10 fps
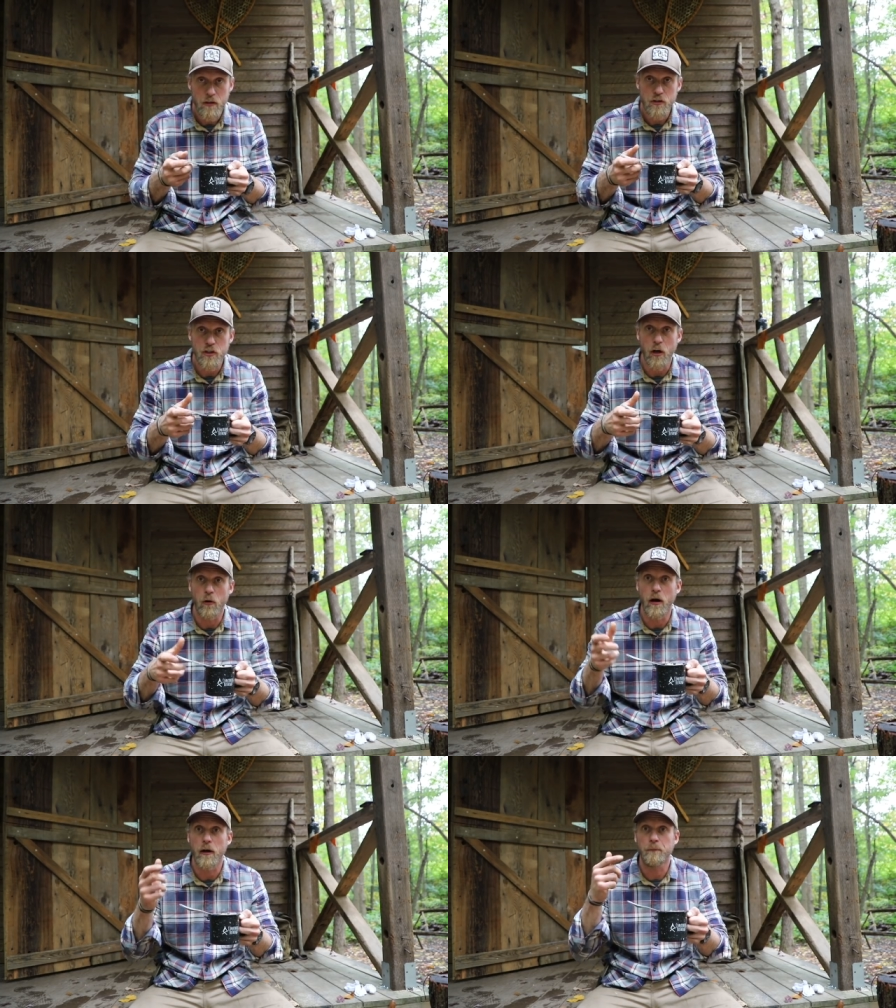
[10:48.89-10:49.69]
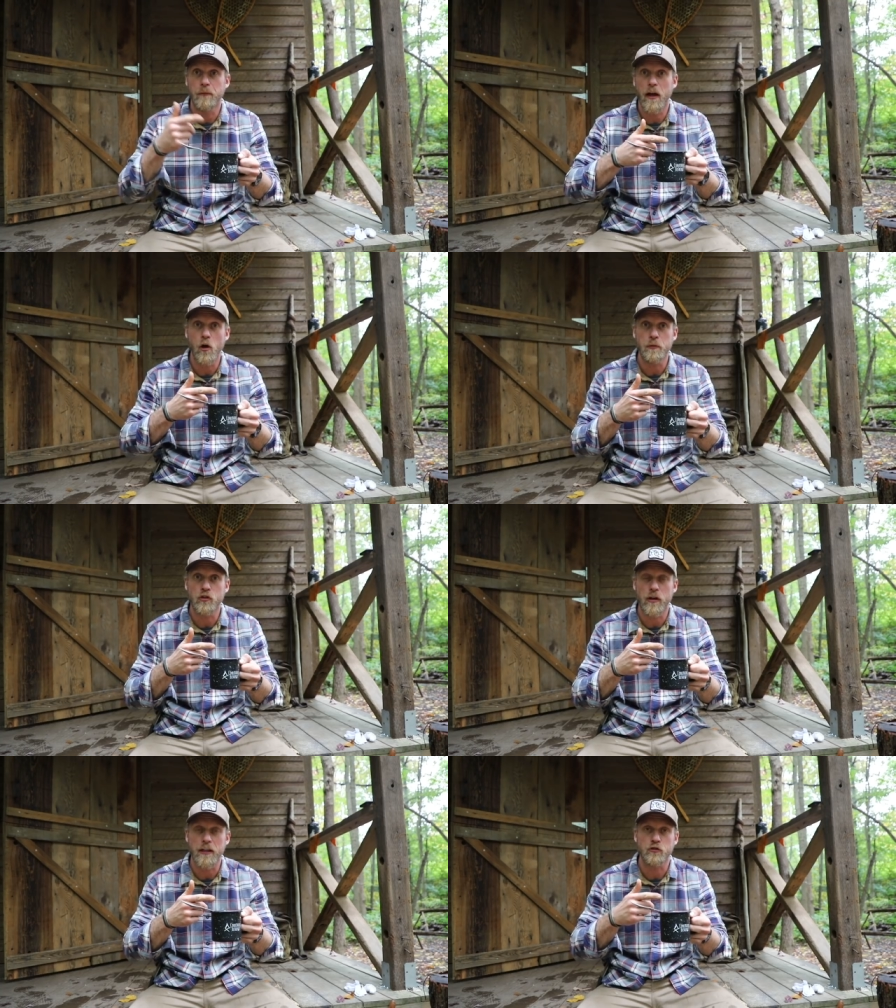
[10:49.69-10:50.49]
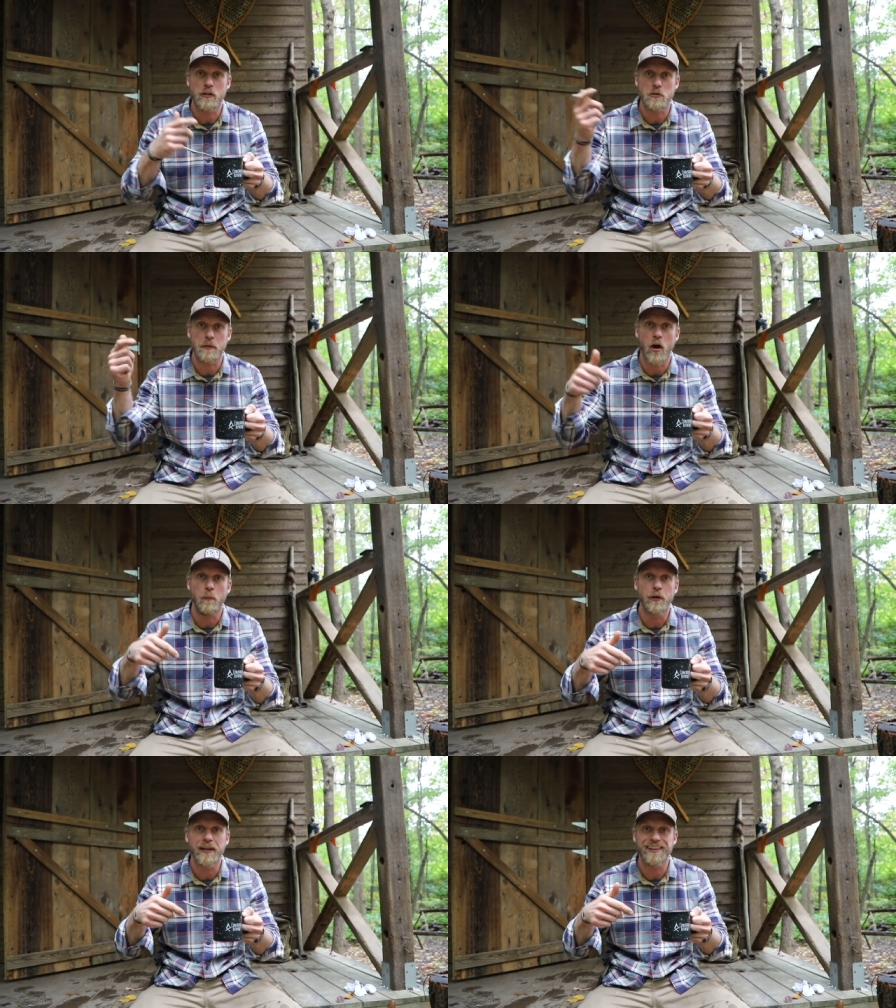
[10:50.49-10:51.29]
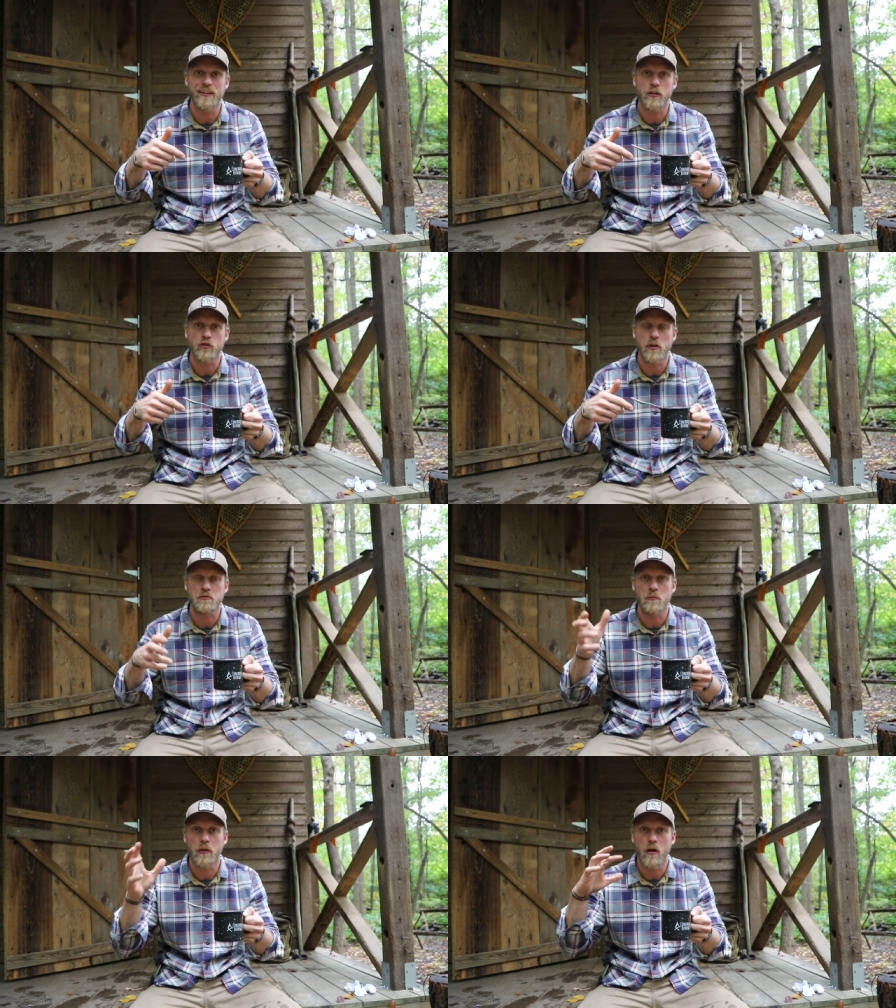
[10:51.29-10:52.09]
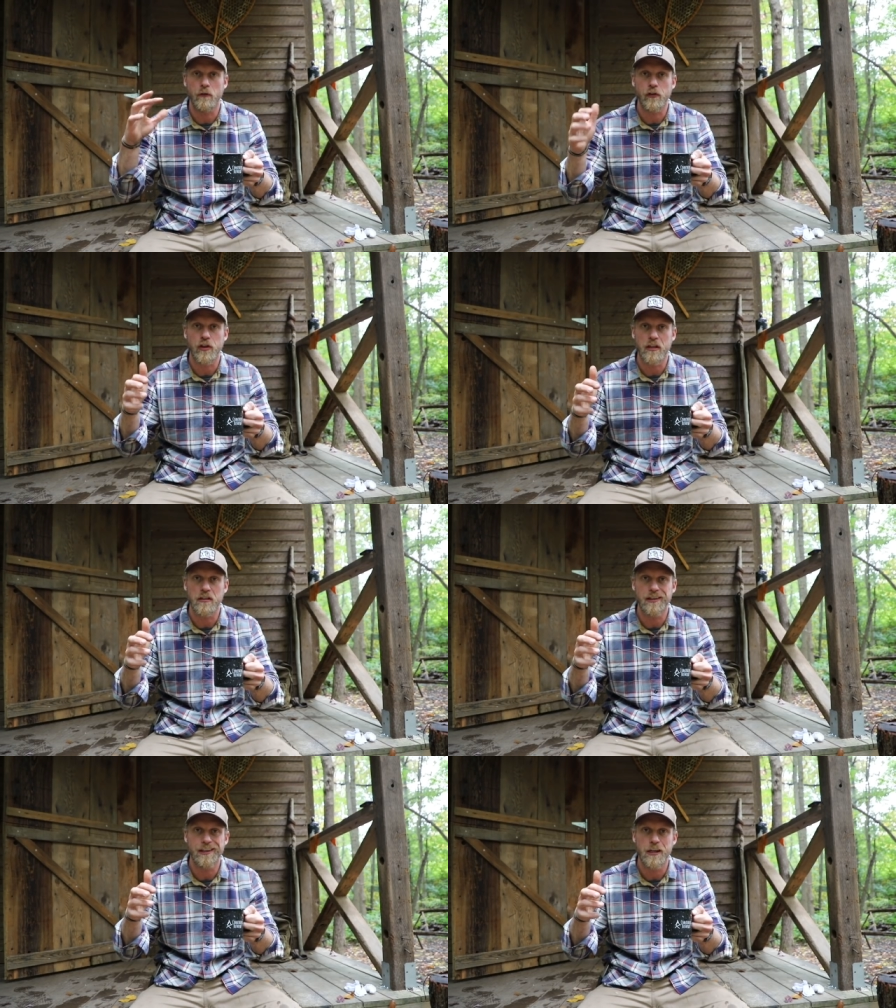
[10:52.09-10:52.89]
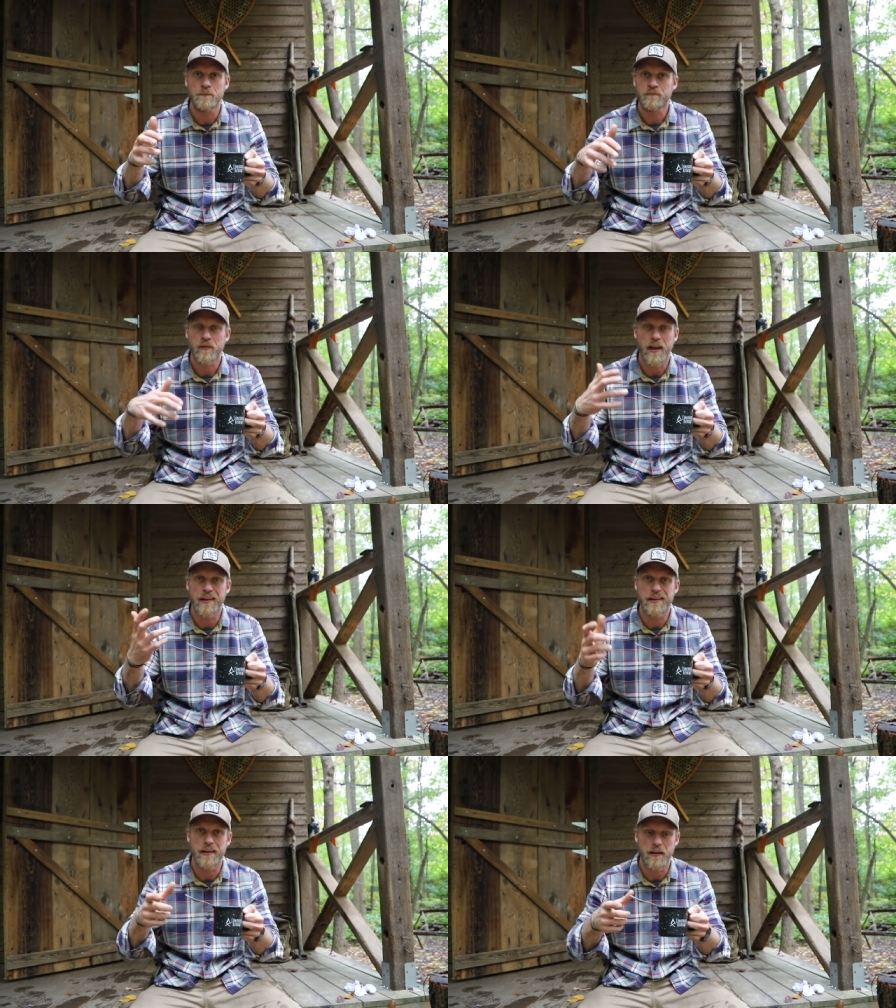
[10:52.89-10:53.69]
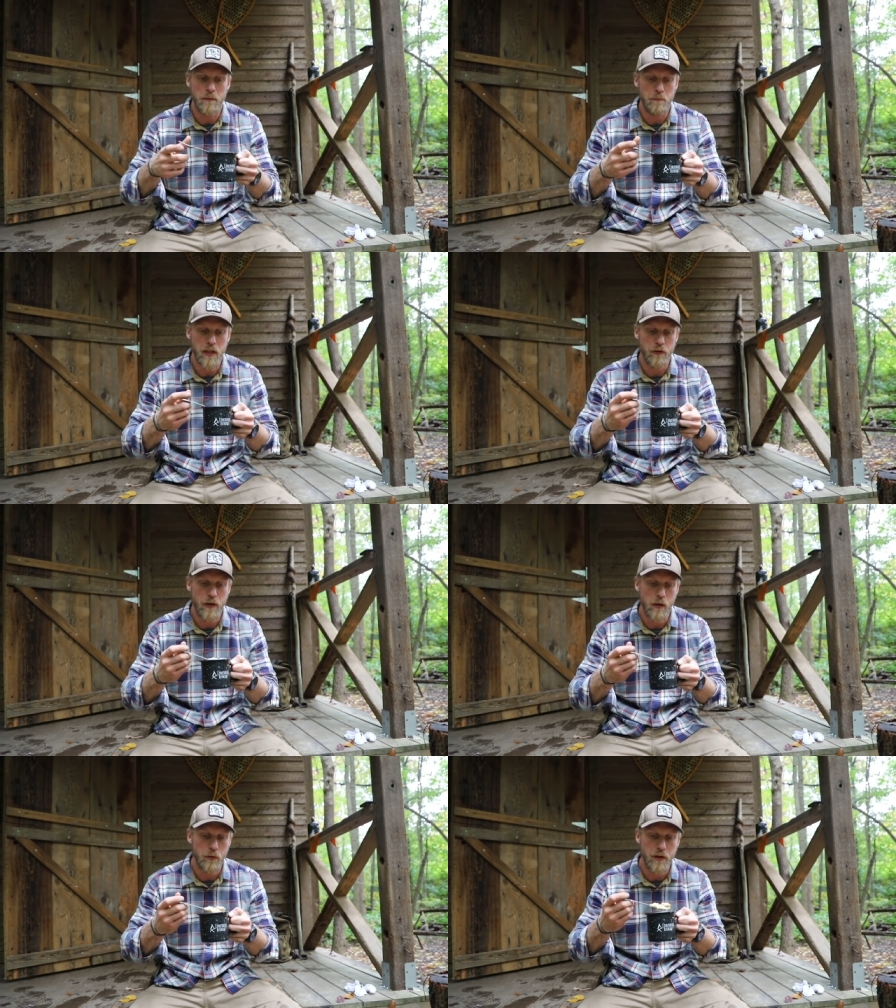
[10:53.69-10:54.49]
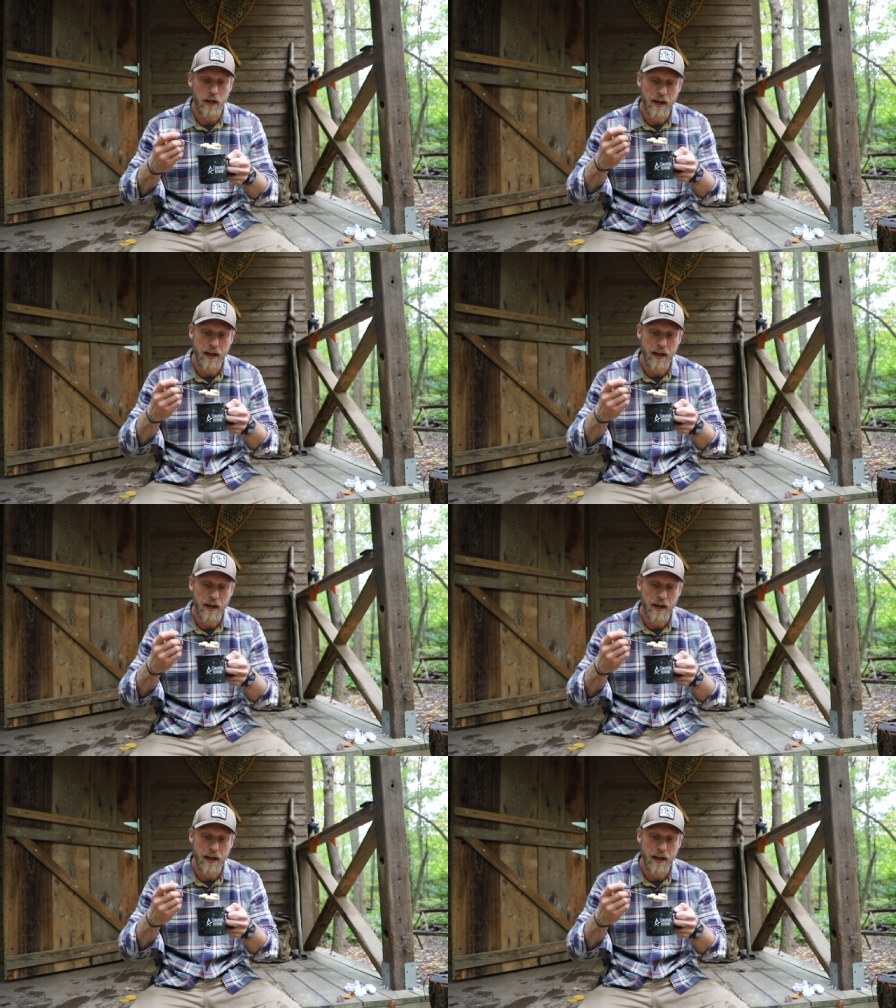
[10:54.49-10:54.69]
So um, I hope you try this recipe. I'll put it in the description below, everything you need, and then uh, play around with it.